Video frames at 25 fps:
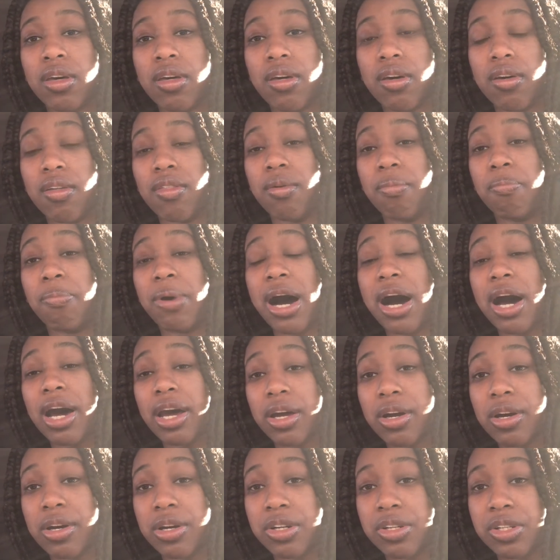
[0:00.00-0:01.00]
the
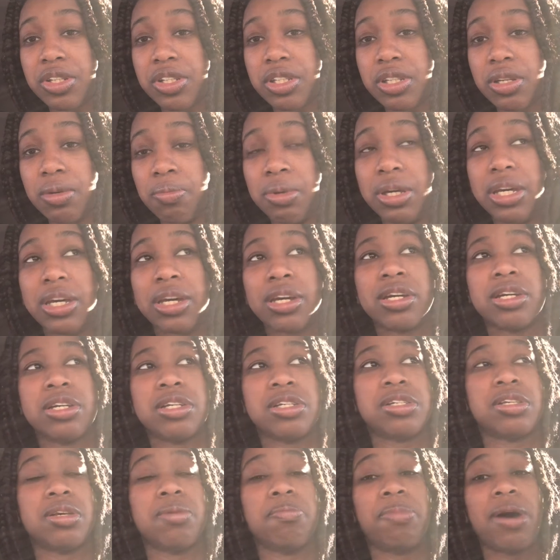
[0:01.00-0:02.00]
buyers,
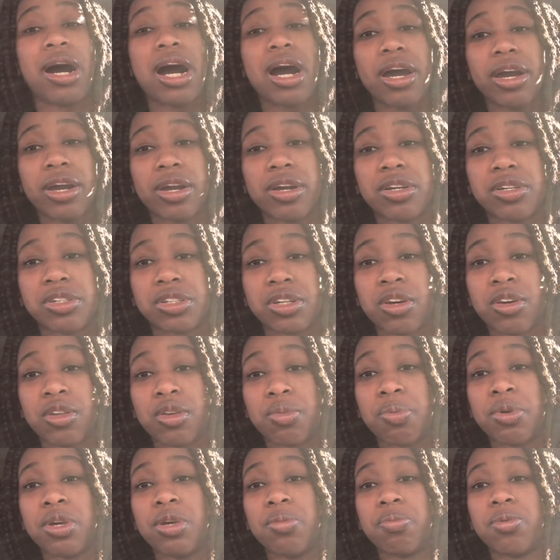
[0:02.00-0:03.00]
because the buyers are the
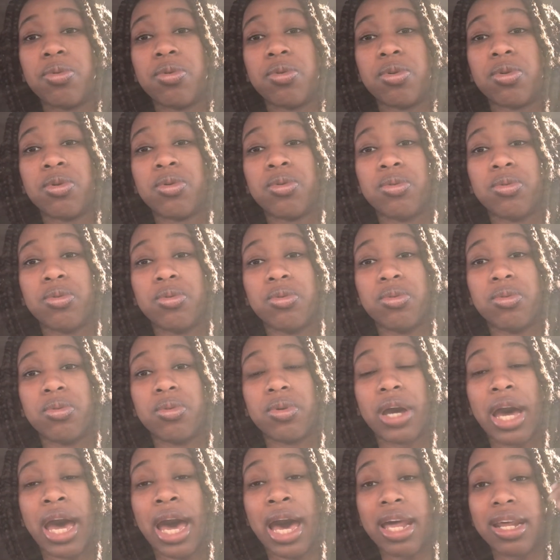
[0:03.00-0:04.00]
people who
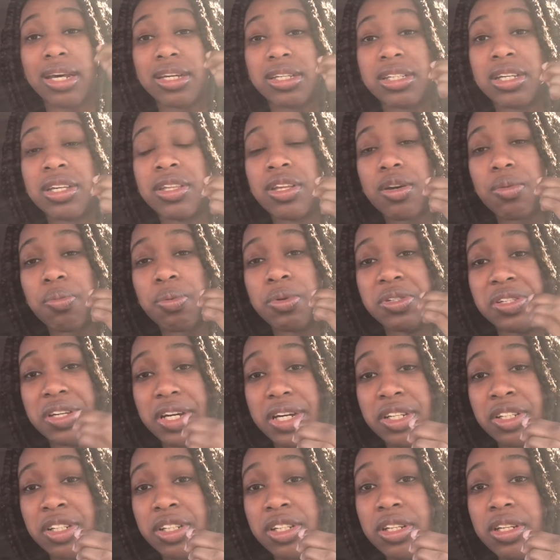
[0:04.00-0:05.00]
had us in their
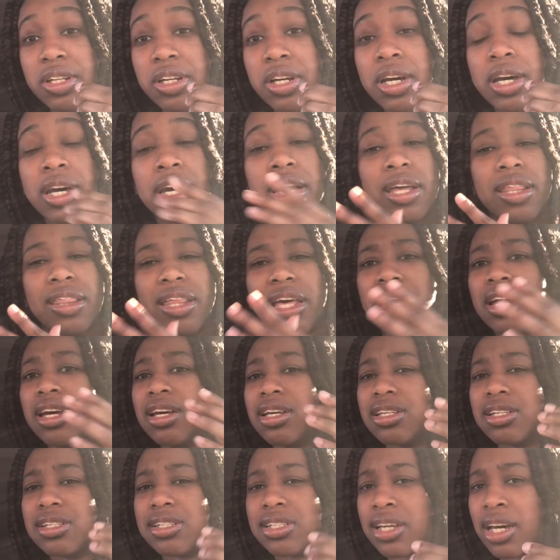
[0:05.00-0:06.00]
possession. They
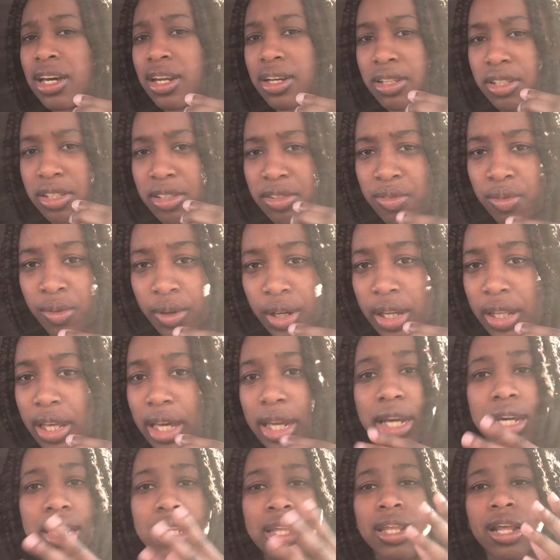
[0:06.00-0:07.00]
didn't set us free. They
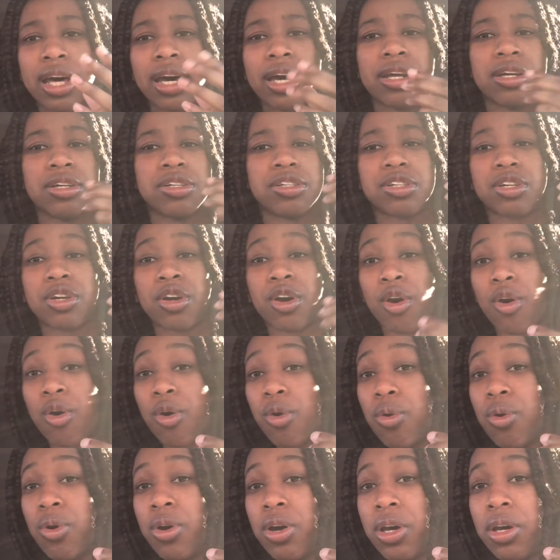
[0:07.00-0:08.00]
didn't let us
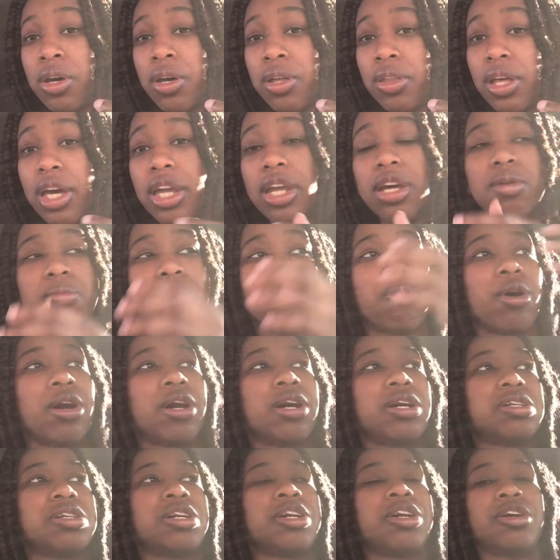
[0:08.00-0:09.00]
go. They didn't bring
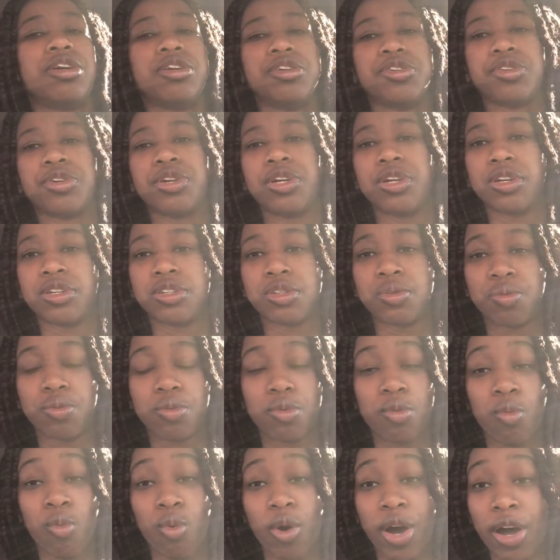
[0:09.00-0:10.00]
us here and treat us
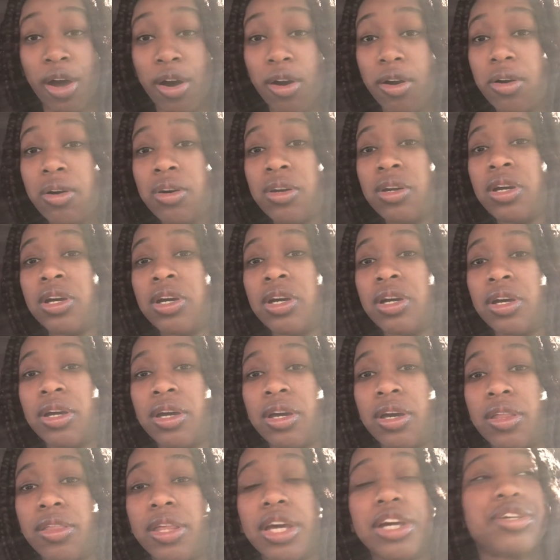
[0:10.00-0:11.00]
well.
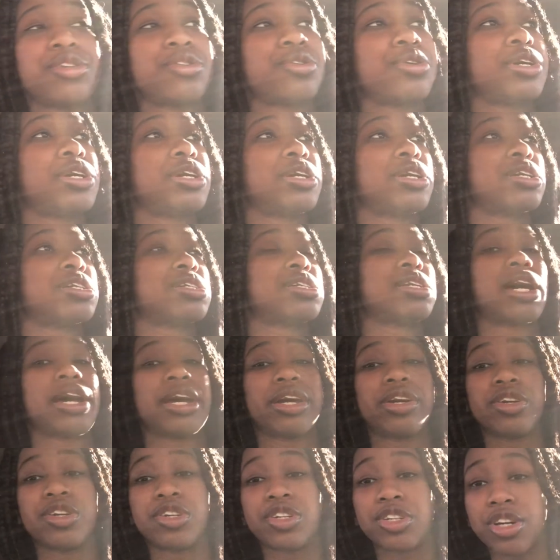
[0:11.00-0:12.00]
They treated us like
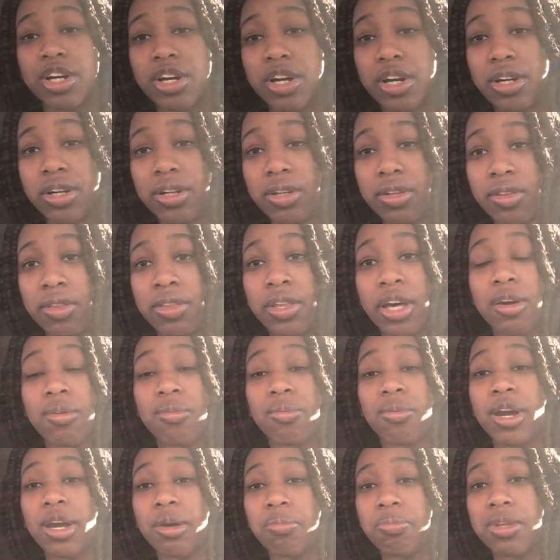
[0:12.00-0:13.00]
dirt. They
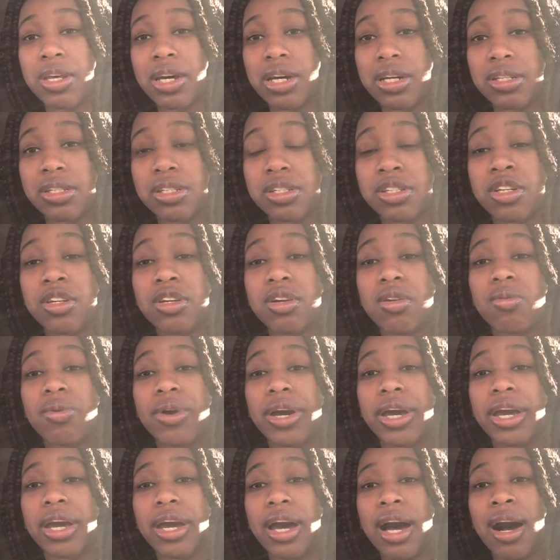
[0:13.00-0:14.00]
raped us, took
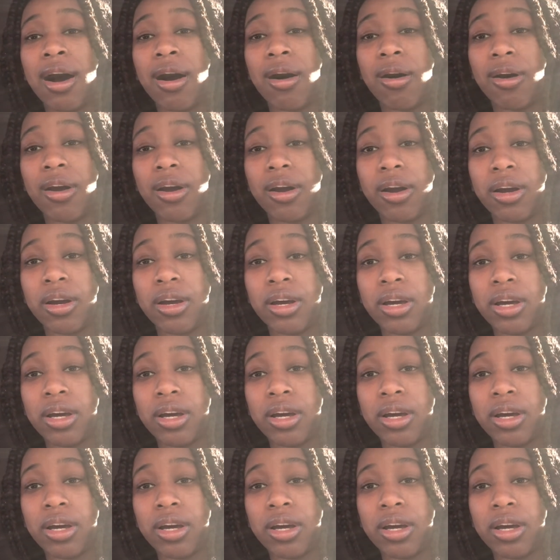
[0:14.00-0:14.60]
away our